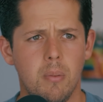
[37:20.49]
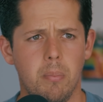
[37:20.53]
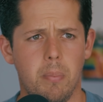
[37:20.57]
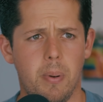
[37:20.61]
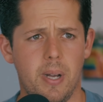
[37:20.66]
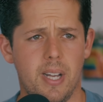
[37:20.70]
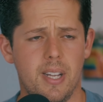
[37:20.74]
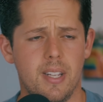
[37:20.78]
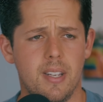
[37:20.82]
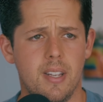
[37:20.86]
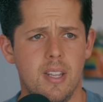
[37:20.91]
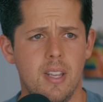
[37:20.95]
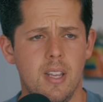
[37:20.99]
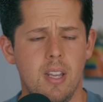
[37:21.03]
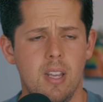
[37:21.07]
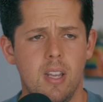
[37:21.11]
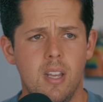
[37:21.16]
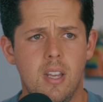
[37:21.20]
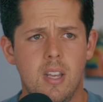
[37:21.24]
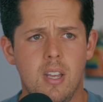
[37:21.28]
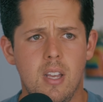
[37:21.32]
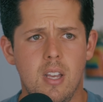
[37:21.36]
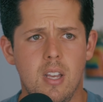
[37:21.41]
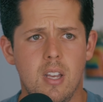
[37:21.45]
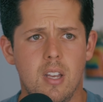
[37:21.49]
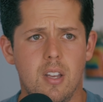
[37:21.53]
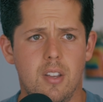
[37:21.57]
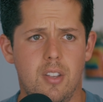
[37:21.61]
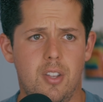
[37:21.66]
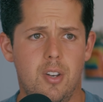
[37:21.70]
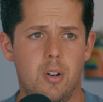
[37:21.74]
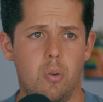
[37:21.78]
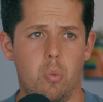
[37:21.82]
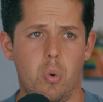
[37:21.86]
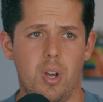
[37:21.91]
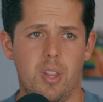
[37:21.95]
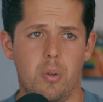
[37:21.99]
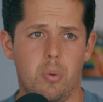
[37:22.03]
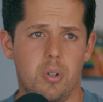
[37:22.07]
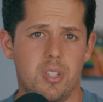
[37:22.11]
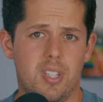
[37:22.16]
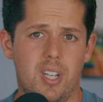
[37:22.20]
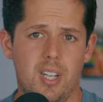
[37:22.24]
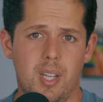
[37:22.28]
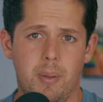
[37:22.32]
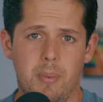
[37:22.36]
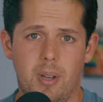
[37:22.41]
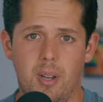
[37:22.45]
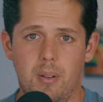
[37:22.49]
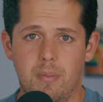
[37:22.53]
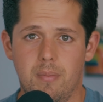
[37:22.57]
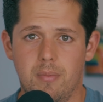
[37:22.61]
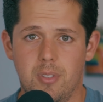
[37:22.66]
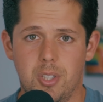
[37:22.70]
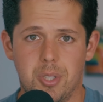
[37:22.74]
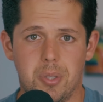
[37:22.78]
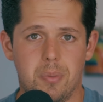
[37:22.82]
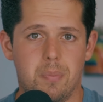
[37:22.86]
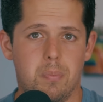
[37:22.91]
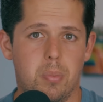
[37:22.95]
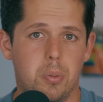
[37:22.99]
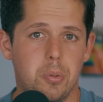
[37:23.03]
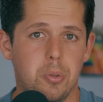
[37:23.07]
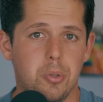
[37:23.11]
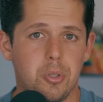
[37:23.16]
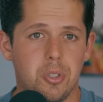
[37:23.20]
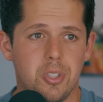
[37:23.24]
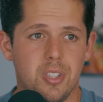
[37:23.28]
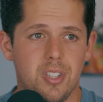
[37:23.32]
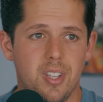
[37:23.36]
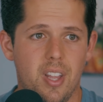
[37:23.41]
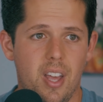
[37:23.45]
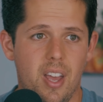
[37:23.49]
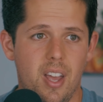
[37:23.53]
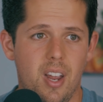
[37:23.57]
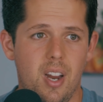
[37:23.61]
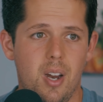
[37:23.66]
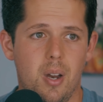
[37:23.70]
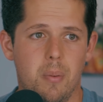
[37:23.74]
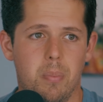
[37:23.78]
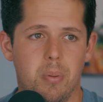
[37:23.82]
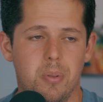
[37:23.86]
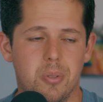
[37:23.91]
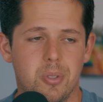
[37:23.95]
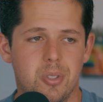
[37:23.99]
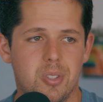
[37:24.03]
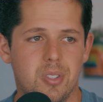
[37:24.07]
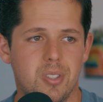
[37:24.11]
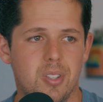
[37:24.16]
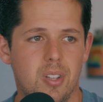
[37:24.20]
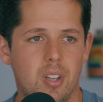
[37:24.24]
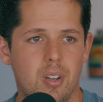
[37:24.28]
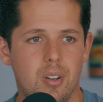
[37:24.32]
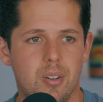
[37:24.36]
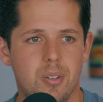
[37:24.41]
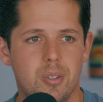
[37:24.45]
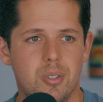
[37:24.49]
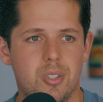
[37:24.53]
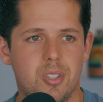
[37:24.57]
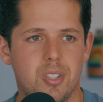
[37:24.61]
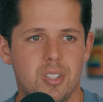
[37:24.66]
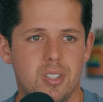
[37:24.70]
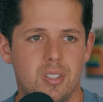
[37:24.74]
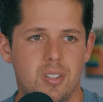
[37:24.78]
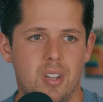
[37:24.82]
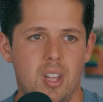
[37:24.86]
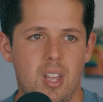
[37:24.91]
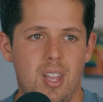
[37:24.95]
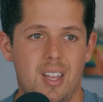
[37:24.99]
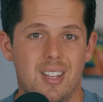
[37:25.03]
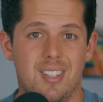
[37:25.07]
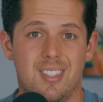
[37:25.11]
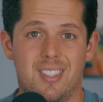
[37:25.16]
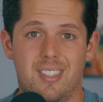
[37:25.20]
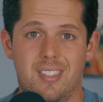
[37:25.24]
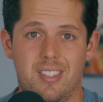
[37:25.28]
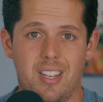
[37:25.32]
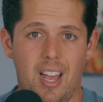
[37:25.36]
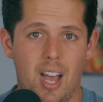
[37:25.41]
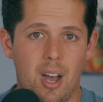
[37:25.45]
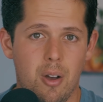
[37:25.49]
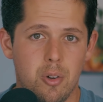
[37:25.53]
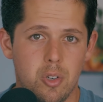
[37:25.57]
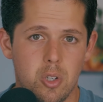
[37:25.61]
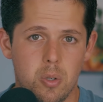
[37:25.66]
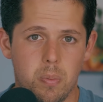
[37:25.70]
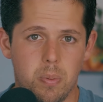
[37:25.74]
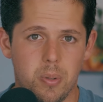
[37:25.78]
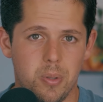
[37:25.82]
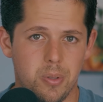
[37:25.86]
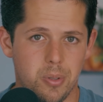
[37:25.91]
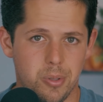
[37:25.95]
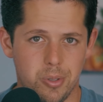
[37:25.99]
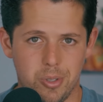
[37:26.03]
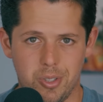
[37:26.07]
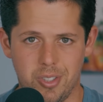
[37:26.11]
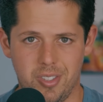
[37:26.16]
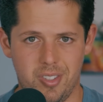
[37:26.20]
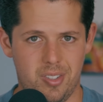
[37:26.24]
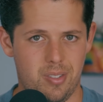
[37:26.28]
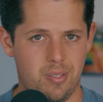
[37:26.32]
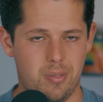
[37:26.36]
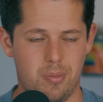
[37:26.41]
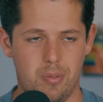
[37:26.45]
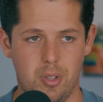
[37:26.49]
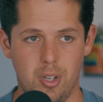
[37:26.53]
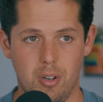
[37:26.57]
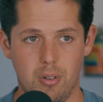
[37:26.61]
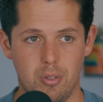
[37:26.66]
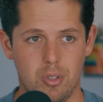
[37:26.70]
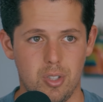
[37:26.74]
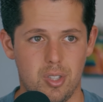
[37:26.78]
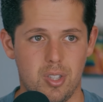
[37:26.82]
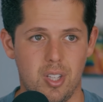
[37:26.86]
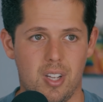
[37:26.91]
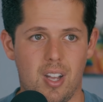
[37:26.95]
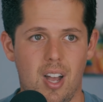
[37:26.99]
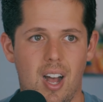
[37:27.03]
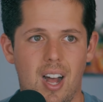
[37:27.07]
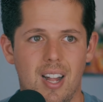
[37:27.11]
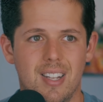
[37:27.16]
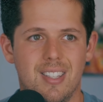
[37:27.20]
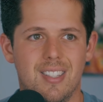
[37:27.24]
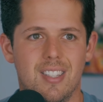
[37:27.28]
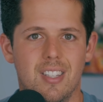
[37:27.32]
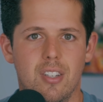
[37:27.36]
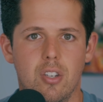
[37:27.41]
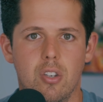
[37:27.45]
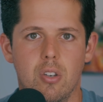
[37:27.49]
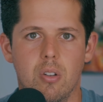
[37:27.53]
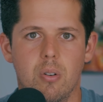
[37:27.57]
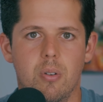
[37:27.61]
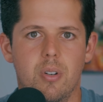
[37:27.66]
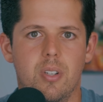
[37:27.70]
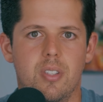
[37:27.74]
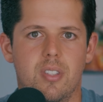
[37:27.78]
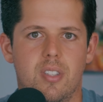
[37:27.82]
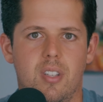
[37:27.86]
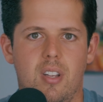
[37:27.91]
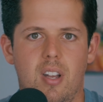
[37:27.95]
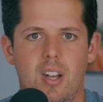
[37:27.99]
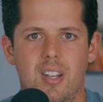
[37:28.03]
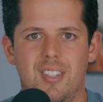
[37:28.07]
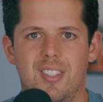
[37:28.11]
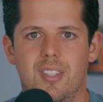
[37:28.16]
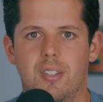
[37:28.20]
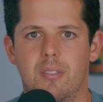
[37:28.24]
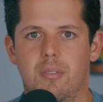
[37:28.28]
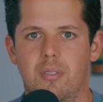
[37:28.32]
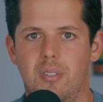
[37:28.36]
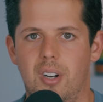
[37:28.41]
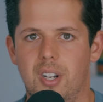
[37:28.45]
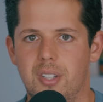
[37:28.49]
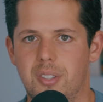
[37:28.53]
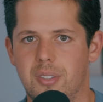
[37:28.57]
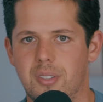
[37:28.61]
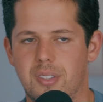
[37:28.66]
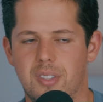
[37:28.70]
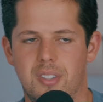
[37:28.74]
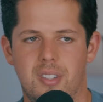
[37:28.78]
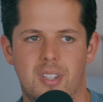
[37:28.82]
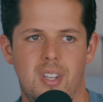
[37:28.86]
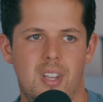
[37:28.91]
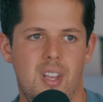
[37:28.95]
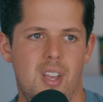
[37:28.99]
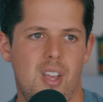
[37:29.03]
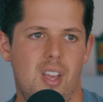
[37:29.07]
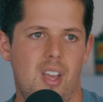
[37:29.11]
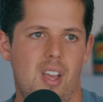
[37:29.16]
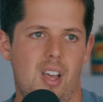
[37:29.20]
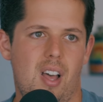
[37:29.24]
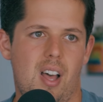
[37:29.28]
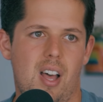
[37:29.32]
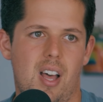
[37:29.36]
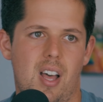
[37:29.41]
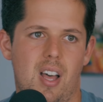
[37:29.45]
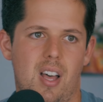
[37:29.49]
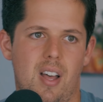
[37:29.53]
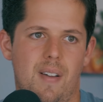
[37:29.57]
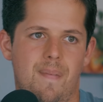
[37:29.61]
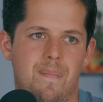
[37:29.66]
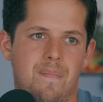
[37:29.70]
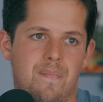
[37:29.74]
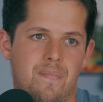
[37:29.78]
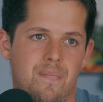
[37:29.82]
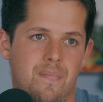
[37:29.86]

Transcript: but you know, whether we're talking about just pollution in the air, pollution in the ocean, sound pollution, you know, just the constant noise, the constant rustle, uh,